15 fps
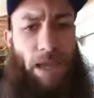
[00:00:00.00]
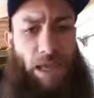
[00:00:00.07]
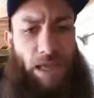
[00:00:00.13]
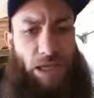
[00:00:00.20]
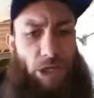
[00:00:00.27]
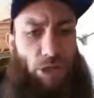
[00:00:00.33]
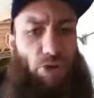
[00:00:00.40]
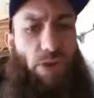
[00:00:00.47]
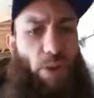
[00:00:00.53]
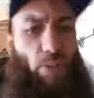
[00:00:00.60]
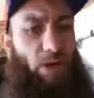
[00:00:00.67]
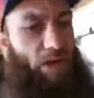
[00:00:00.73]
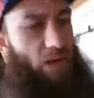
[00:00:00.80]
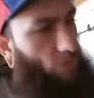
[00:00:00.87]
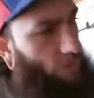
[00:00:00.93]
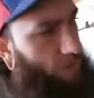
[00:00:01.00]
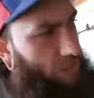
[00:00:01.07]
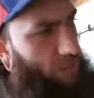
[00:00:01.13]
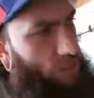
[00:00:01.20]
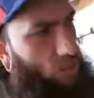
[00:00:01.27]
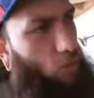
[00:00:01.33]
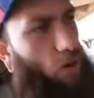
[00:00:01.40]
He knew that when he went
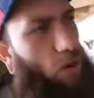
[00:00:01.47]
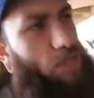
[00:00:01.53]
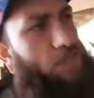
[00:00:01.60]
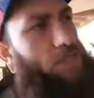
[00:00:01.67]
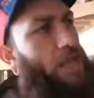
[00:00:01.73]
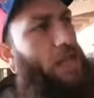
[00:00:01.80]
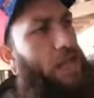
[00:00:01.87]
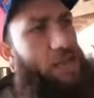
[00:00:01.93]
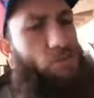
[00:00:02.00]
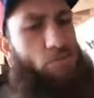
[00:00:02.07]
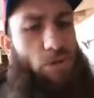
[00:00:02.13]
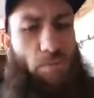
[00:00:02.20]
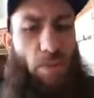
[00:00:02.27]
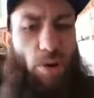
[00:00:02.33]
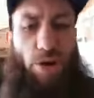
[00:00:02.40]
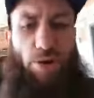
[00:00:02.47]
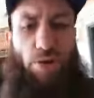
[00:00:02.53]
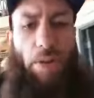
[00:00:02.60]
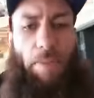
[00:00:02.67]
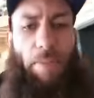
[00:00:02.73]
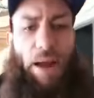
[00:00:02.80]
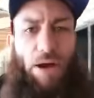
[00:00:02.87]
to the cross, he would murder
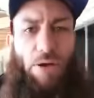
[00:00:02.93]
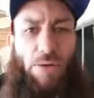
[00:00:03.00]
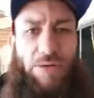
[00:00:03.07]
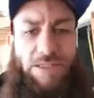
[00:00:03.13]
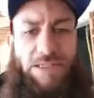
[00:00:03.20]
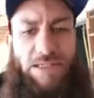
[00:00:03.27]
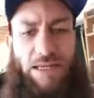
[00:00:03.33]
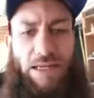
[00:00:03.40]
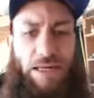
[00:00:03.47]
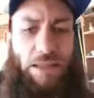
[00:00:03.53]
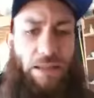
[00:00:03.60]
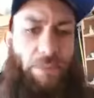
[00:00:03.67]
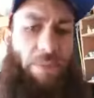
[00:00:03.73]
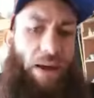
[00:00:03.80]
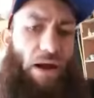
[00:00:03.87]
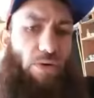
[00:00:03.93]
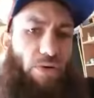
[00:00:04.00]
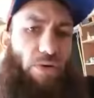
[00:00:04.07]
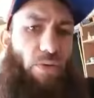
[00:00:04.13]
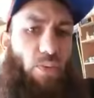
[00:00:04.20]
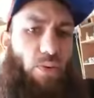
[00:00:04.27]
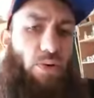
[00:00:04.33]
the power of sin and the power
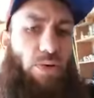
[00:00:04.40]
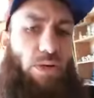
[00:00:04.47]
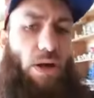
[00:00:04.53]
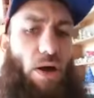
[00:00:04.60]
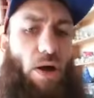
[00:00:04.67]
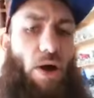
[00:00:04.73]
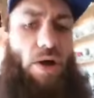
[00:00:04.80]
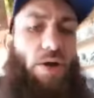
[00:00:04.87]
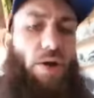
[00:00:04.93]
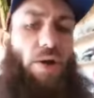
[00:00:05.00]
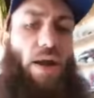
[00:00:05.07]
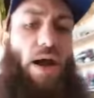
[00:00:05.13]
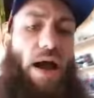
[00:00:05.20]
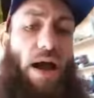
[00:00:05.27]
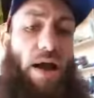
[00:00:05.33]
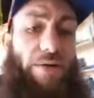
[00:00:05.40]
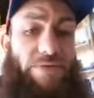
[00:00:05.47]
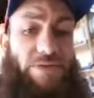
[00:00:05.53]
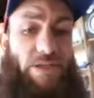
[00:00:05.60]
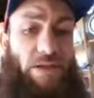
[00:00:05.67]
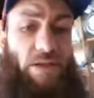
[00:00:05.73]
of the world on our lives.